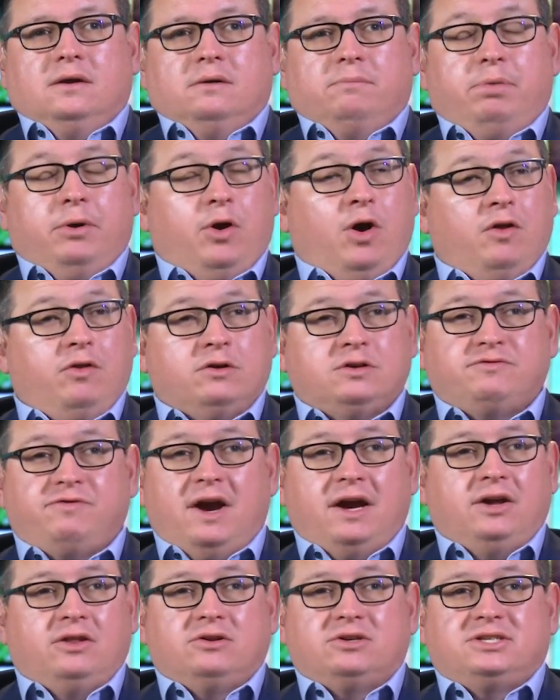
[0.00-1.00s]
But all those
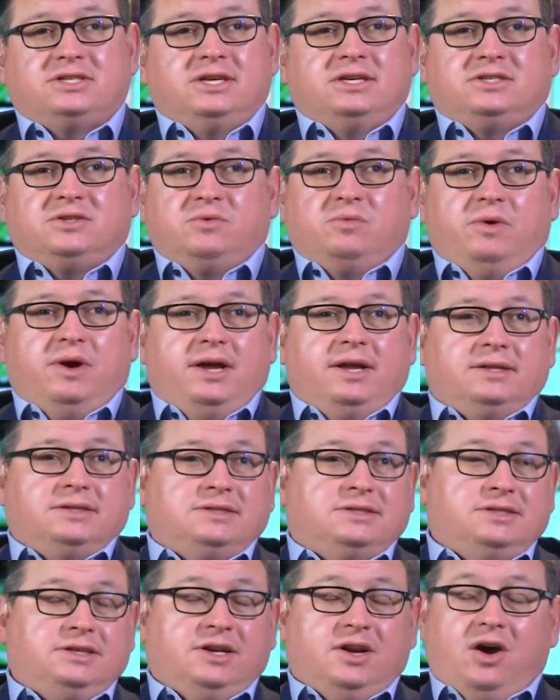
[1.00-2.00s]
regular season
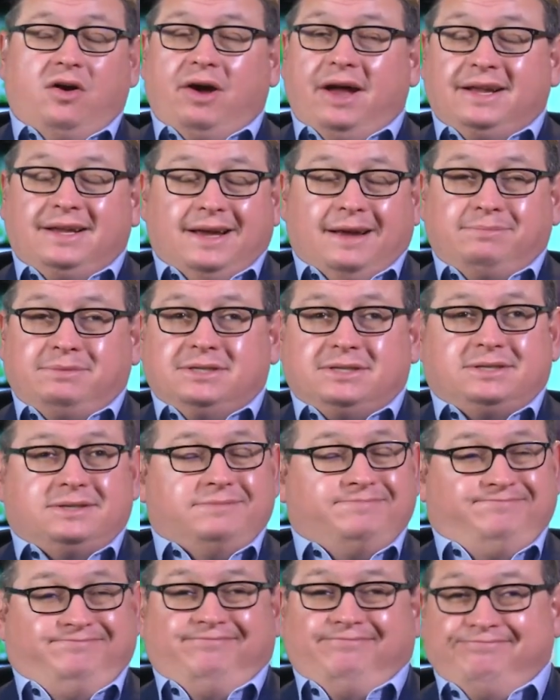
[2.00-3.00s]
wins, you know, I, am just
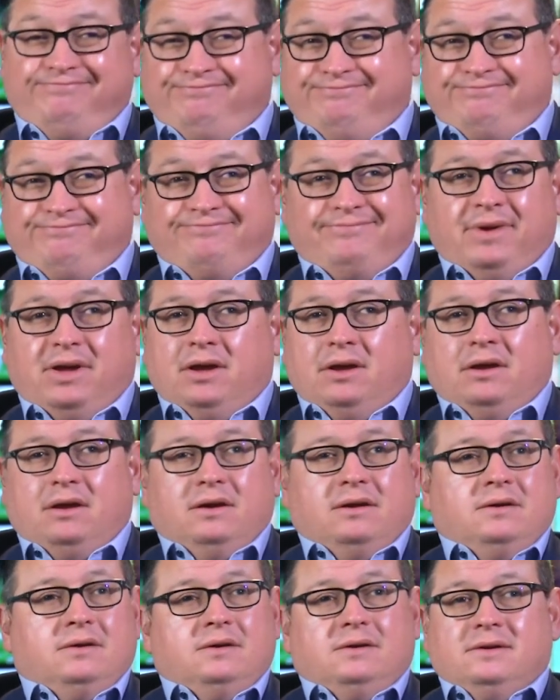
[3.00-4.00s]

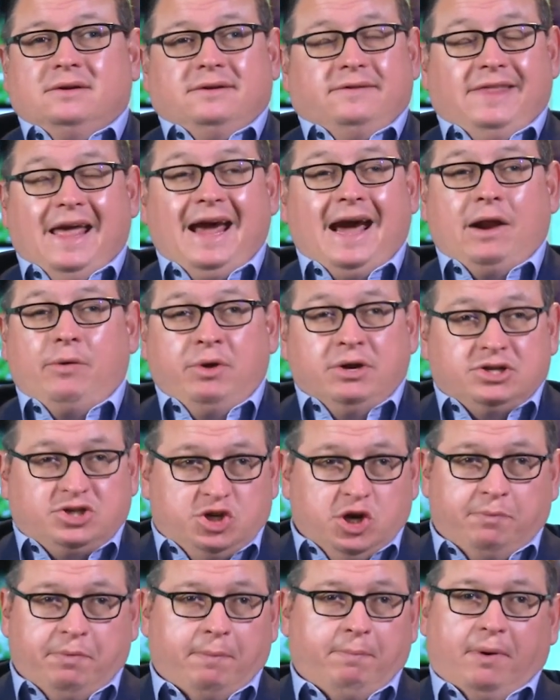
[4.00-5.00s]
they got to win a
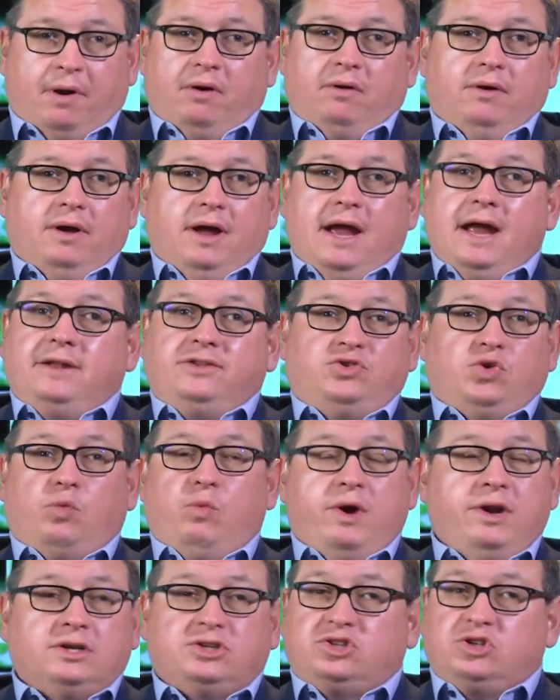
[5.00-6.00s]
Super Bowl. And to
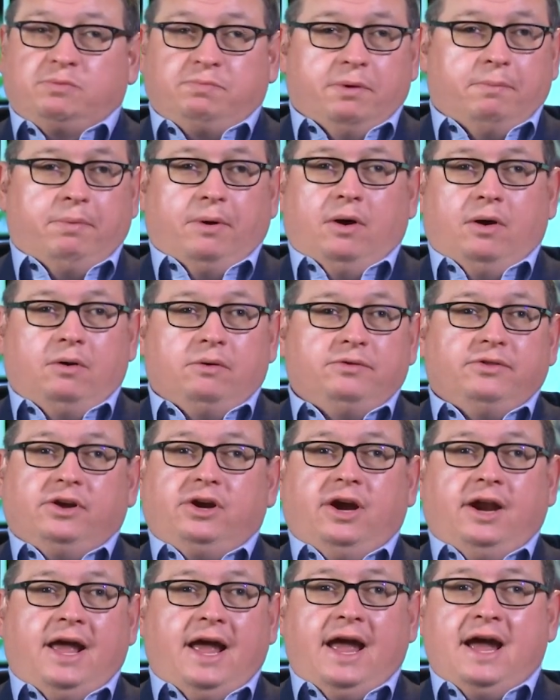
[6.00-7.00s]
win a Super Bowl, they're
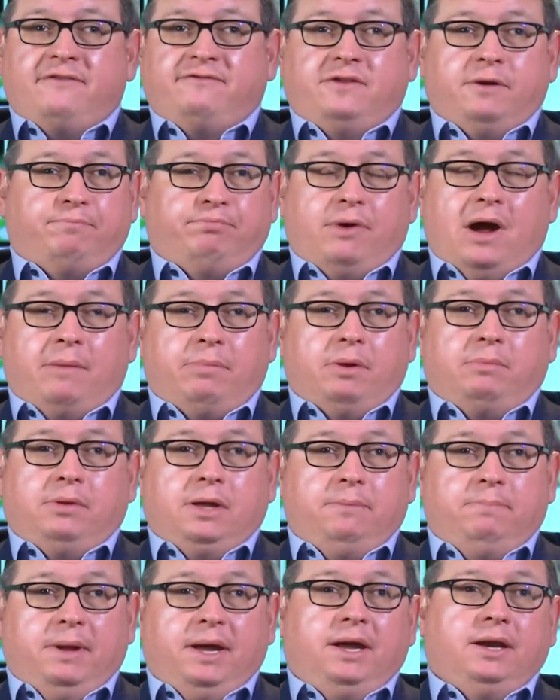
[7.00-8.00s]
going to have to
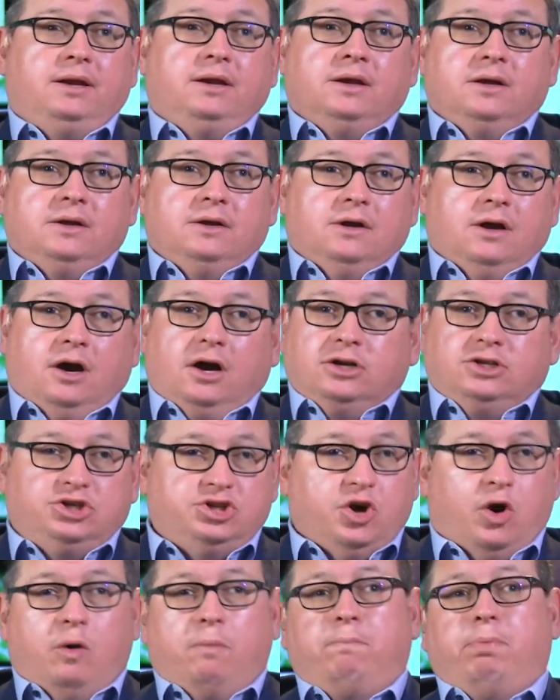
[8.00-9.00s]
probably beat a
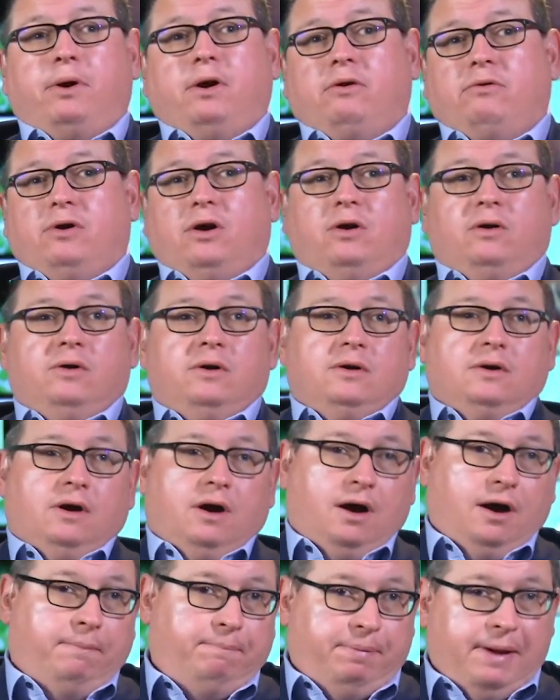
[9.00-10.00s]
Joe Burrow,
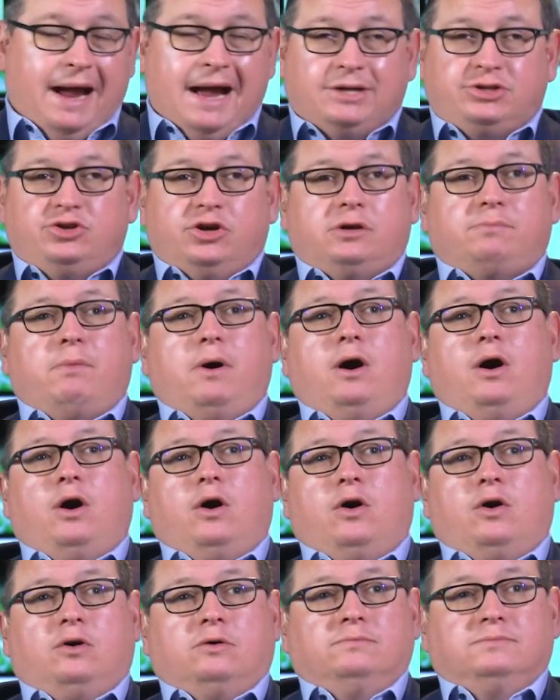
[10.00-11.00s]
a Patrick
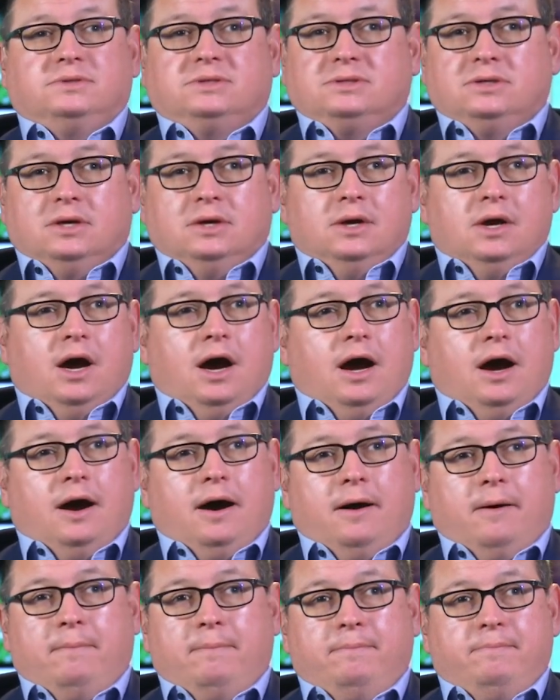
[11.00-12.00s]
Mahomes.
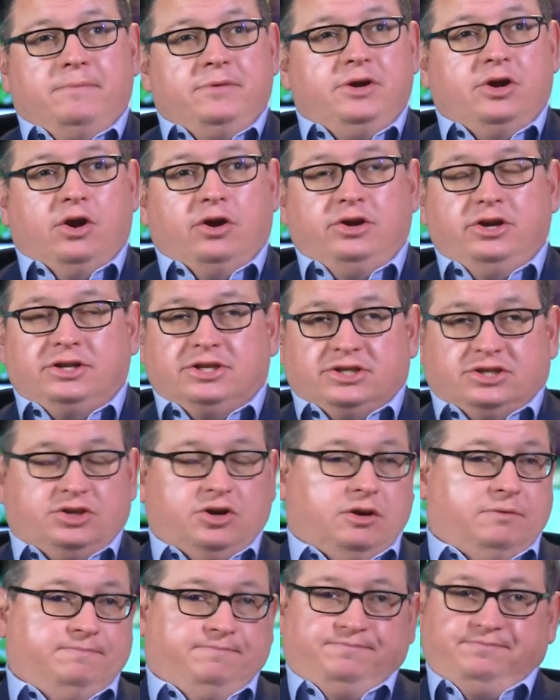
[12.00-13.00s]
Um, you know, you just,
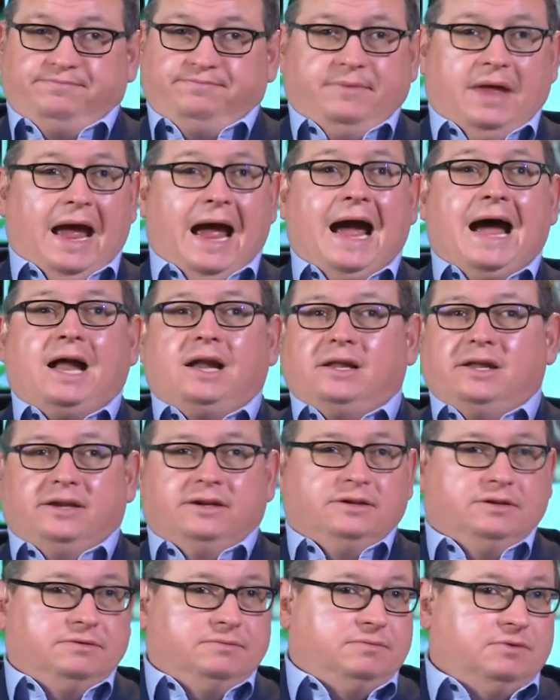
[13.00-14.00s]
uh,
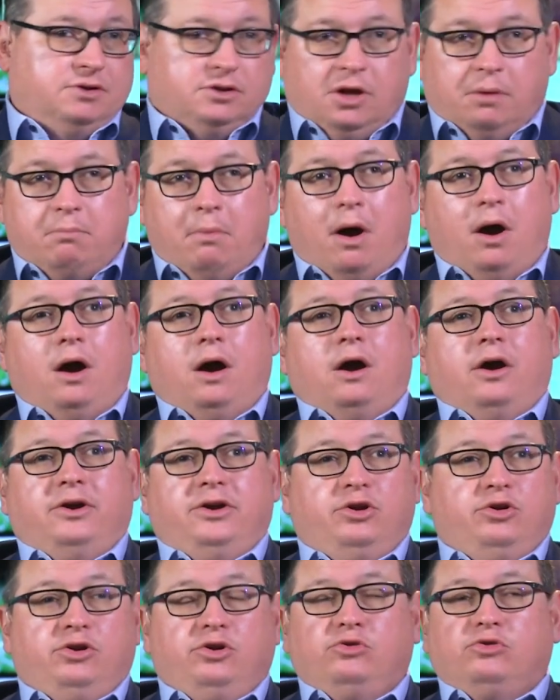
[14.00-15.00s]
Allen, Lamar,
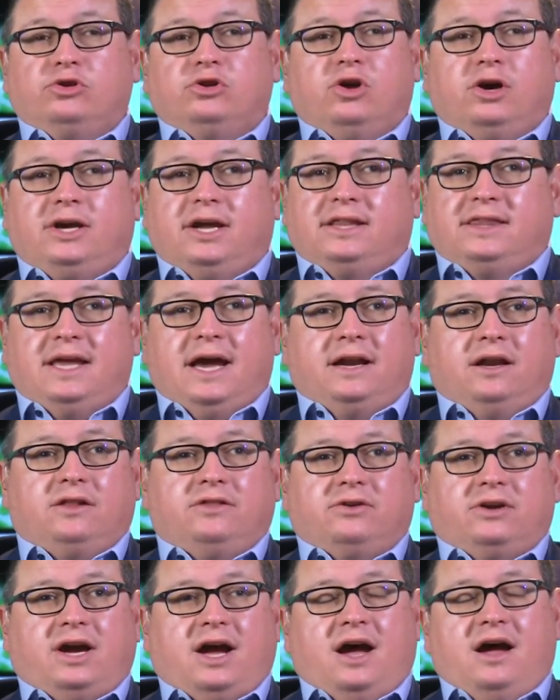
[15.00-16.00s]
you, you look at that
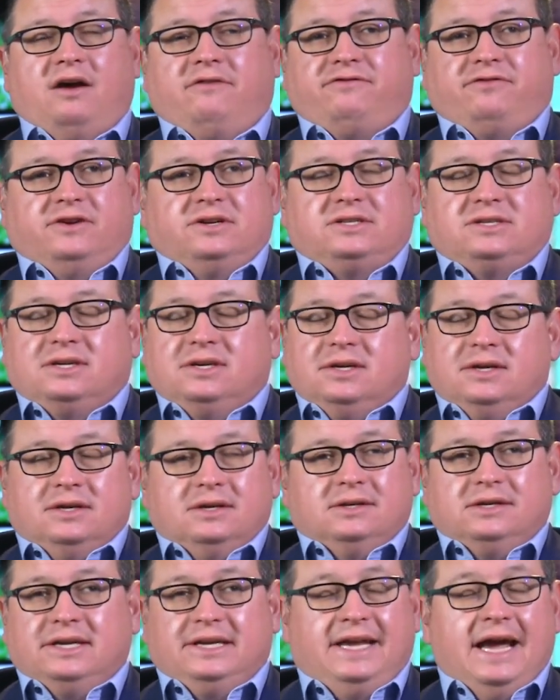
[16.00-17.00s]
other conference,
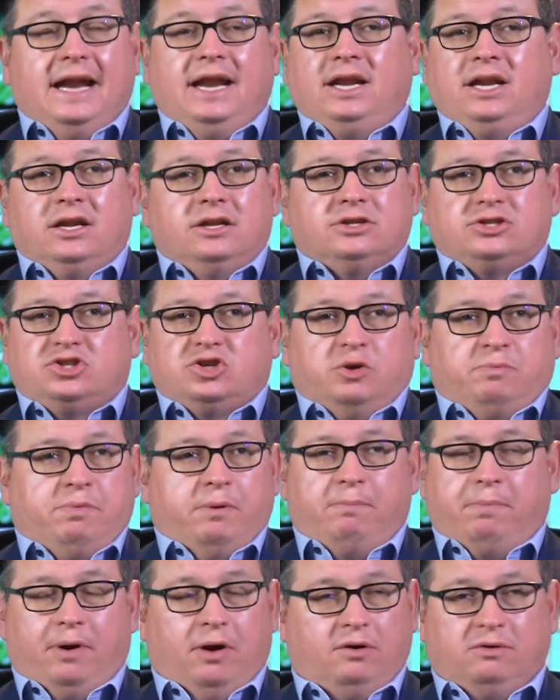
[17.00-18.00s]
getting to the Super
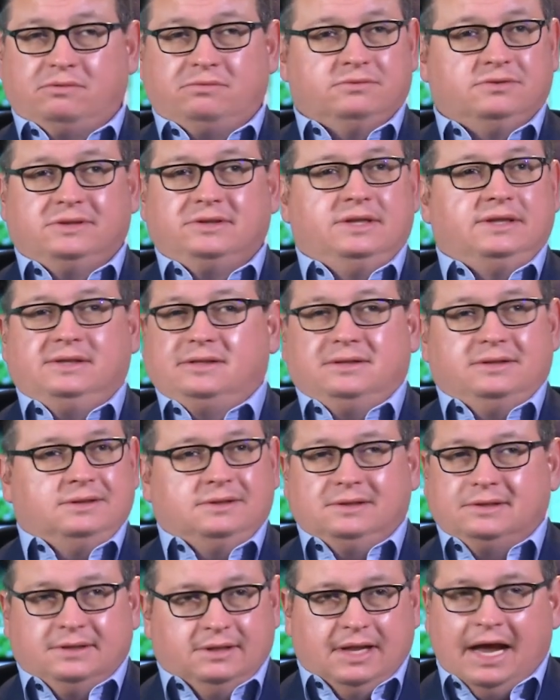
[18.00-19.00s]
Bowl, n-
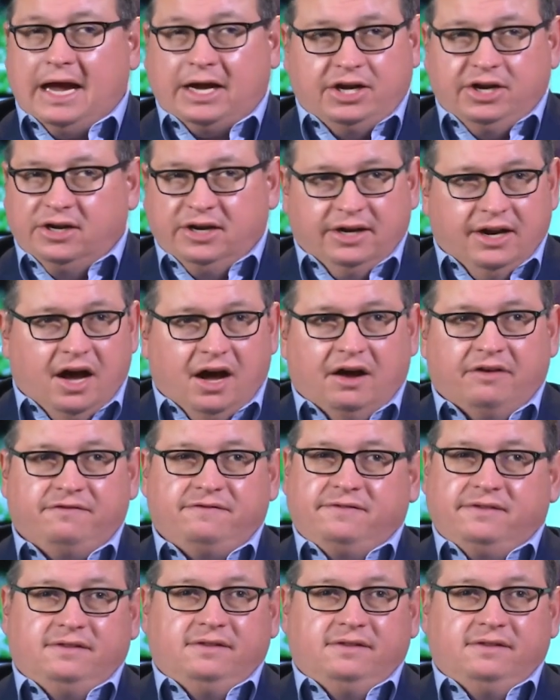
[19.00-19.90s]
not good enough.